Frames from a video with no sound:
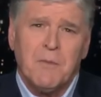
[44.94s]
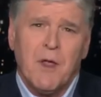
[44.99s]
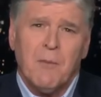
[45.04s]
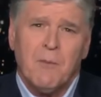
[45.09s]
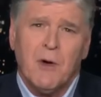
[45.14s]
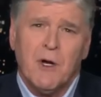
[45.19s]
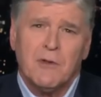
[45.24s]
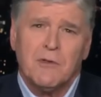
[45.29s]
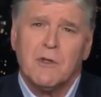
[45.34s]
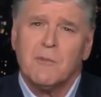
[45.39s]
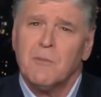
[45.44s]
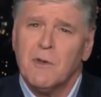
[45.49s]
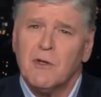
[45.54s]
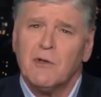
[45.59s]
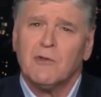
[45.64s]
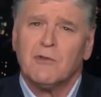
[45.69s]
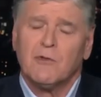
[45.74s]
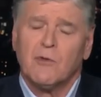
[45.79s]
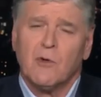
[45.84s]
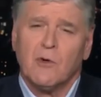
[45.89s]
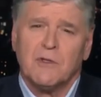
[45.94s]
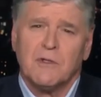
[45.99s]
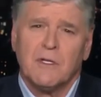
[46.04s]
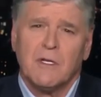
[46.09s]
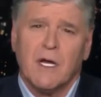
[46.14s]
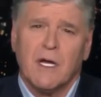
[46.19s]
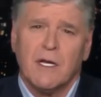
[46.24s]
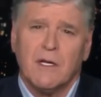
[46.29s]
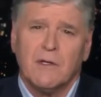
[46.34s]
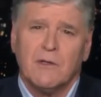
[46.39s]
But the biggest story
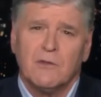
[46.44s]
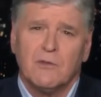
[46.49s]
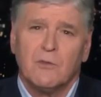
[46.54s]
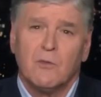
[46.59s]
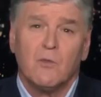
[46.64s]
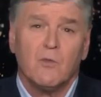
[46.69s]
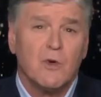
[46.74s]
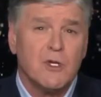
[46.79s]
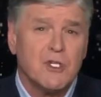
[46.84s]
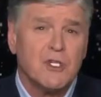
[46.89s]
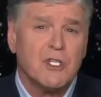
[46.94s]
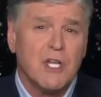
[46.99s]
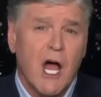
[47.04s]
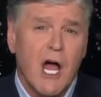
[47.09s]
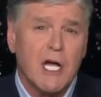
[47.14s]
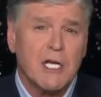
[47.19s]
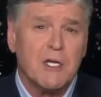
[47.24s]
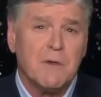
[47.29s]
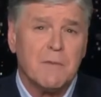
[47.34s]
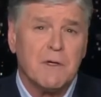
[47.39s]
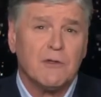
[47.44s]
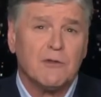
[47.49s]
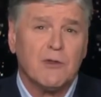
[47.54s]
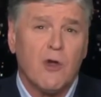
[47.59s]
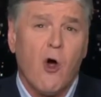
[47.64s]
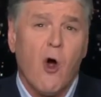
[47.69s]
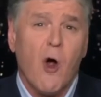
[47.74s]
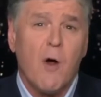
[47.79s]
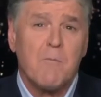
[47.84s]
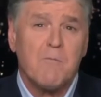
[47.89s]
tonight is which documents
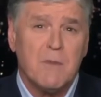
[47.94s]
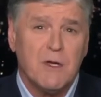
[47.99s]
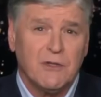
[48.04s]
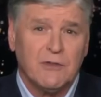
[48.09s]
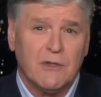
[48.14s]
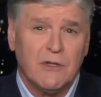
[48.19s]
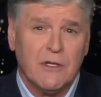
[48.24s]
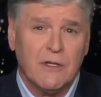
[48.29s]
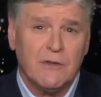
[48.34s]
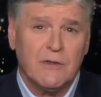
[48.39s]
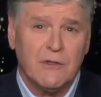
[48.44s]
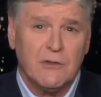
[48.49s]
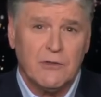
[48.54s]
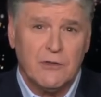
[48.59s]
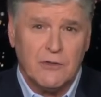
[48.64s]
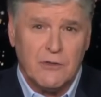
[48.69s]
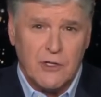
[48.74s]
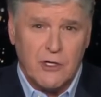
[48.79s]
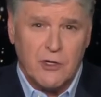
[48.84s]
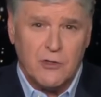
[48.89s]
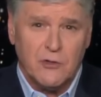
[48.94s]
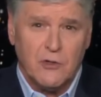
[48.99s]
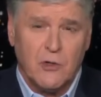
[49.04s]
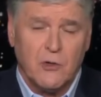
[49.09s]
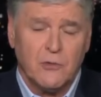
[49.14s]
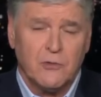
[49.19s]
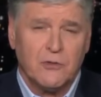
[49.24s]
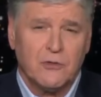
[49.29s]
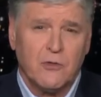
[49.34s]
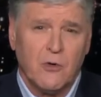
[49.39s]
are missing. This is the
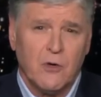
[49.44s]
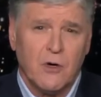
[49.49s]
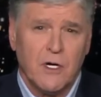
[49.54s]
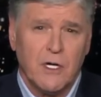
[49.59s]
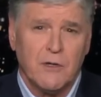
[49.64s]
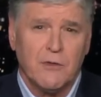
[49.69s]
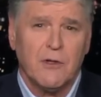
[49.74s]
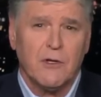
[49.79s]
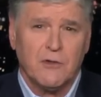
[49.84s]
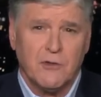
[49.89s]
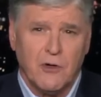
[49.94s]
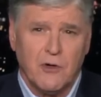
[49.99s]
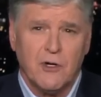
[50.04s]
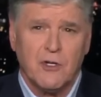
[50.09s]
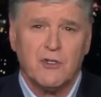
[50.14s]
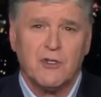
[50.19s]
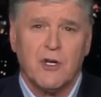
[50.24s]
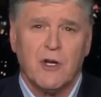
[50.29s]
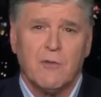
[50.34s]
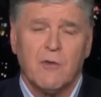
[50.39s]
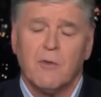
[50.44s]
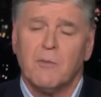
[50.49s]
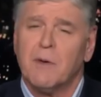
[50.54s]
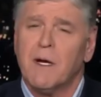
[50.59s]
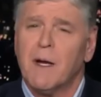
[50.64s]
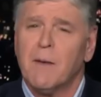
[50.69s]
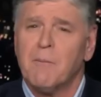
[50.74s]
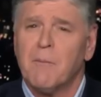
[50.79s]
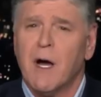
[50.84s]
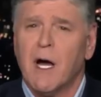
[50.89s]
untold story. The Attorney General,
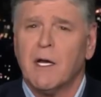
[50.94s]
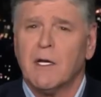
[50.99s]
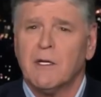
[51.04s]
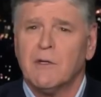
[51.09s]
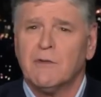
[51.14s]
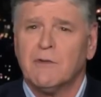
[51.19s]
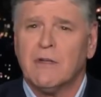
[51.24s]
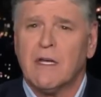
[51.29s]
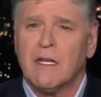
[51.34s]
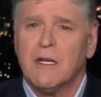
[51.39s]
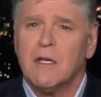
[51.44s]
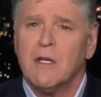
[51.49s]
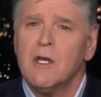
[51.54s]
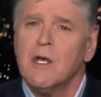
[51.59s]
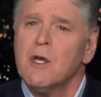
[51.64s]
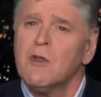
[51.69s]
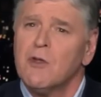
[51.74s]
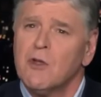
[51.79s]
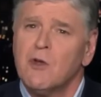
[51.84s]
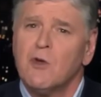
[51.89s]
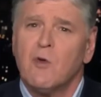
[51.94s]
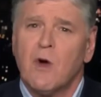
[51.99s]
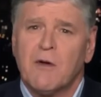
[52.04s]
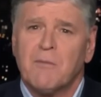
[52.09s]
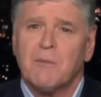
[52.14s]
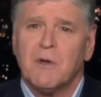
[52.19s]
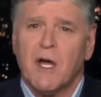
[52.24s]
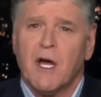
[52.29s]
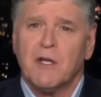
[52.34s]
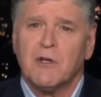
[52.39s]
Pam Bondi, sent the new
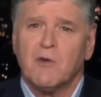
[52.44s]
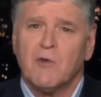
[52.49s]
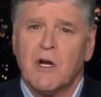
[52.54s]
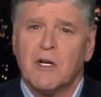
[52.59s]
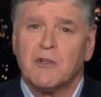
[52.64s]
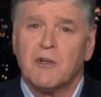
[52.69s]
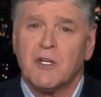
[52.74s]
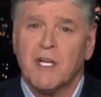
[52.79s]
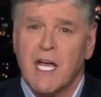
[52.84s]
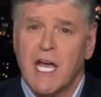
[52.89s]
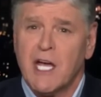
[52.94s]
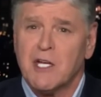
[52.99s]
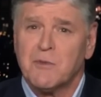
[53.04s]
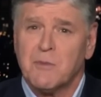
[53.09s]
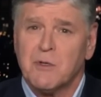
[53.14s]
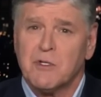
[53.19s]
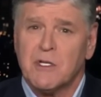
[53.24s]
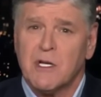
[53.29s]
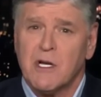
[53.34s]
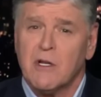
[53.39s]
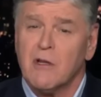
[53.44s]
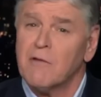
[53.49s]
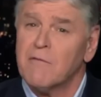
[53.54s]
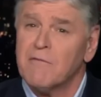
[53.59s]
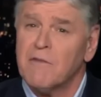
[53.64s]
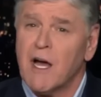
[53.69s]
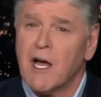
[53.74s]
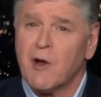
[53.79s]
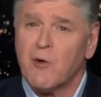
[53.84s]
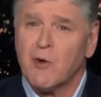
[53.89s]
FBI Director, Kash Patel, a
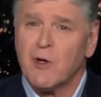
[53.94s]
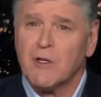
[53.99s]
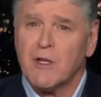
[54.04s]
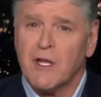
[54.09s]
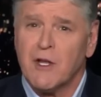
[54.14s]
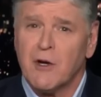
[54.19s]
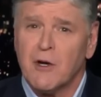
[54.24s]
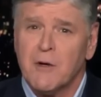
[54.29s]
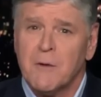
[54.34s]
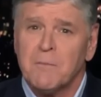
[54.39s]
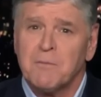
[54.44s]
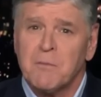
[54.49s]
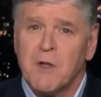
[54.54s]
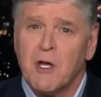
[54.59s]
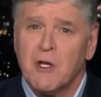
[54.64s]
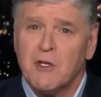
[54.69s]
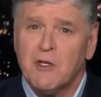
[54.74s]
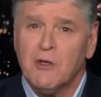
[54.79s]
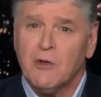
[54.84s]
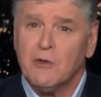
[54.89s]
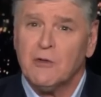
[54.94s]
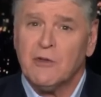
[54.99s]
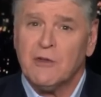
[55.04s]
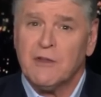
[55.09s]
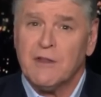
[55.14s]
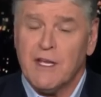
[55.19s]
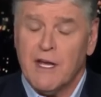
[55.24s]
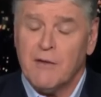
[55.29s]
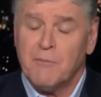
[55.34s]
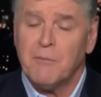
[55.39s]
fiery letter accusing
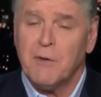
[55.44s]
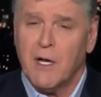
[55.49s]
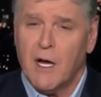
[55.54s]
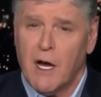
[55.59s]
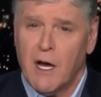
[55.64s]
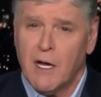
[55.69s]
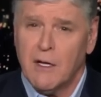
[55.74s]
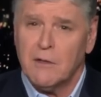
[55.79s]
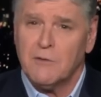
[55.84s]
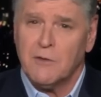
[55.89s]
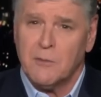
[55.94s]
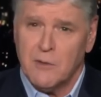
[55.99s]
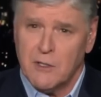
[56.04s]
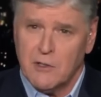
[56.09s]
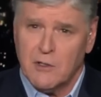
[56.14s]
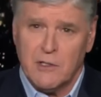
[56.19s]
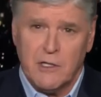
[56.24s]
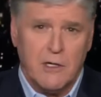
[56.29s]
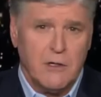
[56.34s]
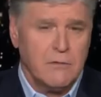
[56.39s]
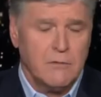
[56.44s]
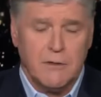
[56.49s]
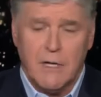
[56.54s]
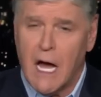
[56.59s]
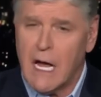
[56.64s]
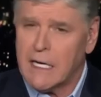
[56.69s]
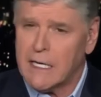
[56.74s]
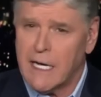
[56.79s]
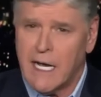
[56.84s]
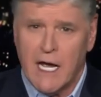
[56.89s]
the FBI, to be clear,
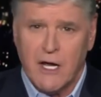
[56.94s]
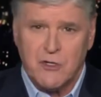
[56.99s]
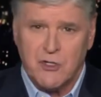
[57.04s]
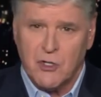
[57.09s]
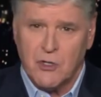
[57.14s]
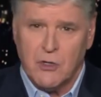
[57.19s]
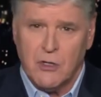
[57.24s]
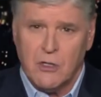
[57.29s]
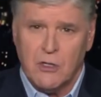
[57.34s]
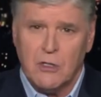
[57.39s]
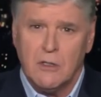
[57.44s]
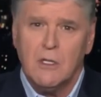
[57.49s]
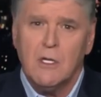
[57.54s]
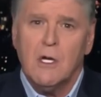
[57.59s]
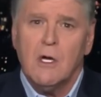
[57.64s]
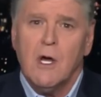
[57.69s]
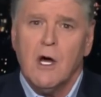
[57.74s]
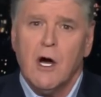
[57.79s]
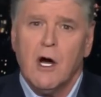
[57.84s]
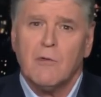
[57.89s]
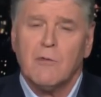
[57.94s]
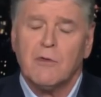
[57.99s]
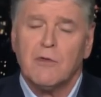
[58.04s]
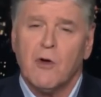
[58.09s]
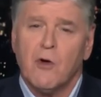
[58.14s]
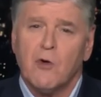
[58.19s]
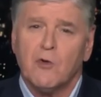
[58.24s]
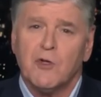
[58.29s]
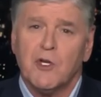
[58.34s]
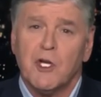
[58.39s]
not Kash at all, of
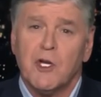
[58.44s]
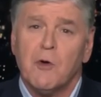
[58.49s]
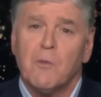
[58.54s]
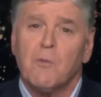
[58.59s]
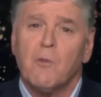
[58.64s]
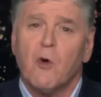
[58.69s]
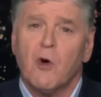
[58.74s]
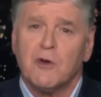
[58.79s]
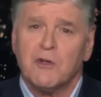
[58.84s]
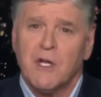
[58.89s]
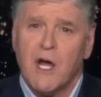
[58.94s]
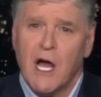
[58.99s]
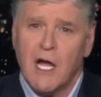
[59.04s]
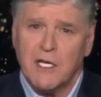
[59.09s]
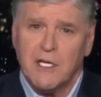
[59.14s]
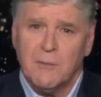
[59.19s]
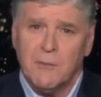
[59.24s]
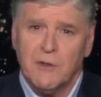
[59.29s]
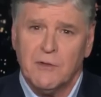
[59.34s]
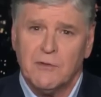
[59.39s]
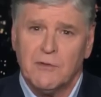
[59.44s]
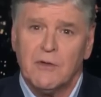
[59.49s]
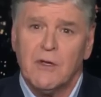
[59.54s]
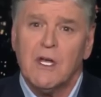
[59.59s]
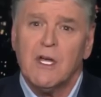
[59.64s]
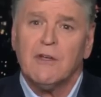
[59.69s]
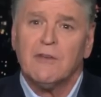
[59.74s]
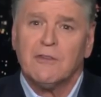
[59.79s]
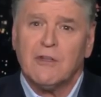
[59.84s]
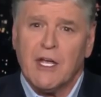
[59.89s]
withholding more documents,
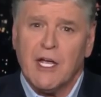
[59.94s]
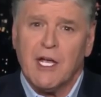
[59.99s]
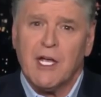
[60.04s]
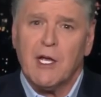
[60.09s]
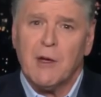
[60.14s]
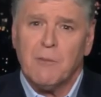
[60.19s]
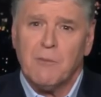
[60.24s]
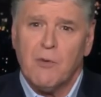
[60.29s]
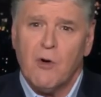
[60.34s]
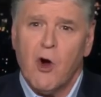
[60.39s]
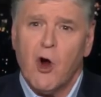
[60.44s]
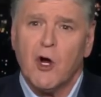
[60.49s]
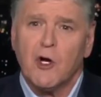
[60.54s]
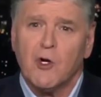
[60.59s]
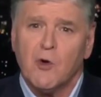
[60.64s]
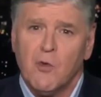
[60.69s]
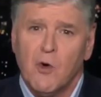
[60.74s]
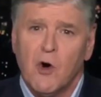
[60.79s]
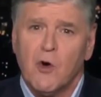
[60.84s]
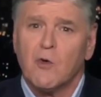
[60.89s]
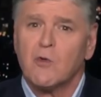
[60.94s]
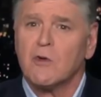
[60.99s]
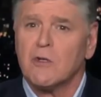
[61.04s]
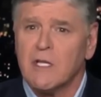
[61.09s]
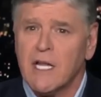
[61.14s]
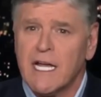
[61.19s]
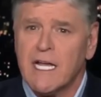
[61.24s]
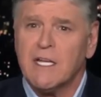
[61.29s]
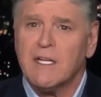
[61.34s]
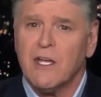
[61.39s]
saying in part, quote,
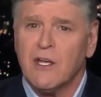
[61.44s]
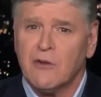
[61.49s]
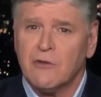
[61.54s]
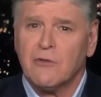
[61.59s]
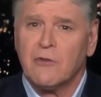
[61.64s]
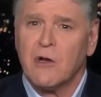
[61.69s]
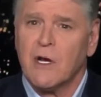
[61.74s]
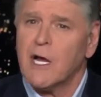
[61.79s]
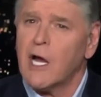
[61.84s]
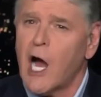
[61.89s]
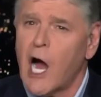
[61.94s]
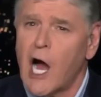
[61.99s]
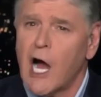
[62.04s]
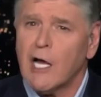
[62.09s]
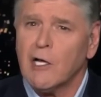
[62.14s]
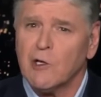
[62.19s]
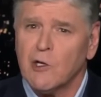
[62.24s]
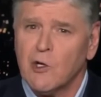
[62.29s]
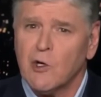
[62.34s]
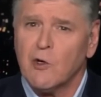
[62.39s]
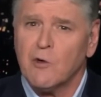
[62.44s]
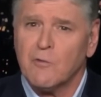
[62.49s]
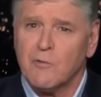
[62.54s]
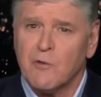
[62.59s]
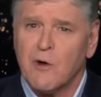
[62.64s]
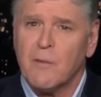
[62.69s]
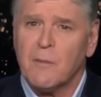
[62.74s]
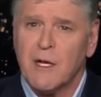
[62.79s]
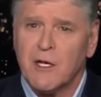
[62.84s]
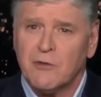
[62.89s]
late yesterday, I learned
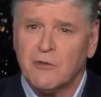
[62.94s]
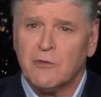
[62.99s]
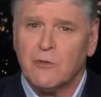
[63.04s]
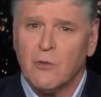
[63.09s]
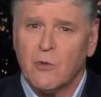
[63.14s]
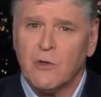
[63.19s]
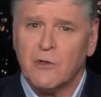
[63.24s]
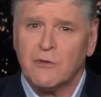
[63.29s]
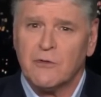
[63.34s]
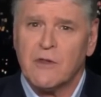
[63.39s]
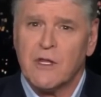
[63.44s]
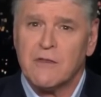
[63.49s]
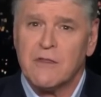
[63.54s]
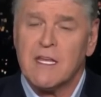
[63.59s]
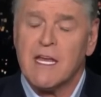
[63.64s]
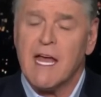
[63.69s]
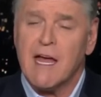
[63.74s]
from a source that the